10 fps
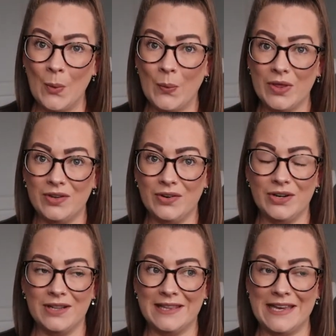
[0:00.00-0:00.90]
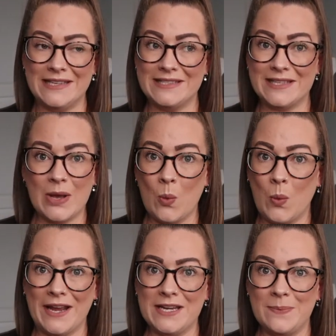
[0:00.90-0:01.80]
with your legs
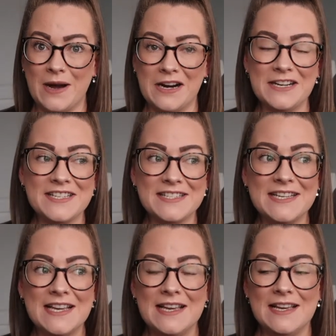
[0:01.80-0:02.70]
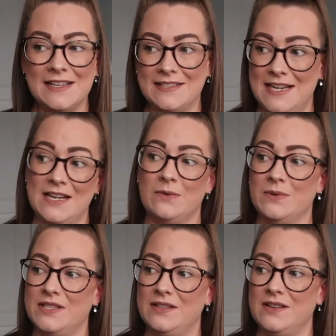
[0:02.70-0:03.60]
wide apart. Derek
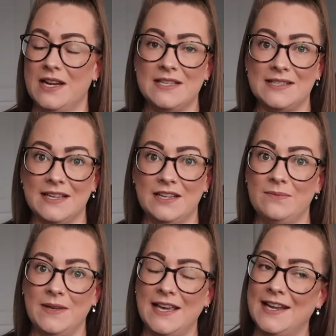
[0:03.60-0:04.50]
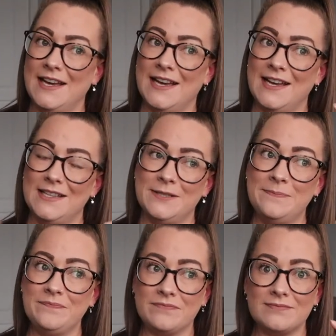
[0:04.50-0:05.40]
was to the right side of me and I had
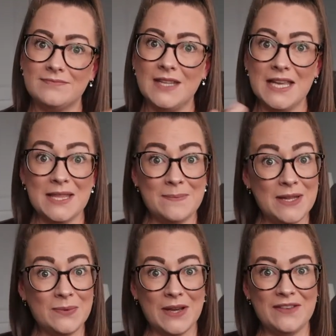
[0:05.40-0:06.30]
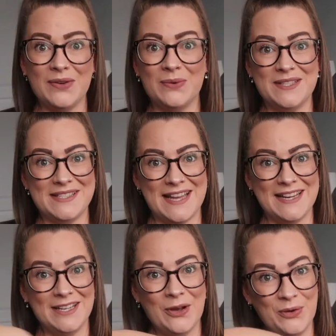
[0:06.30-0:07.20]
the midwife who was
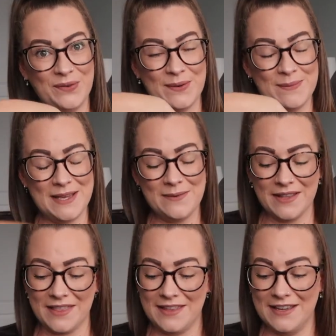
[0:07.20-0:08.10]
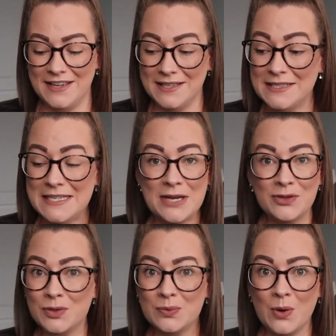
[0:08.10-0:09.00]
standing over me with the
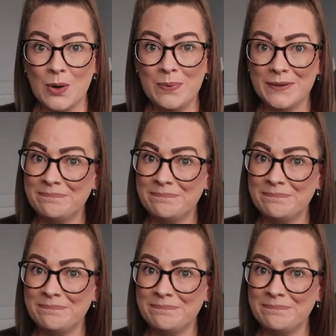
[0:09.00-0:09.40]
swab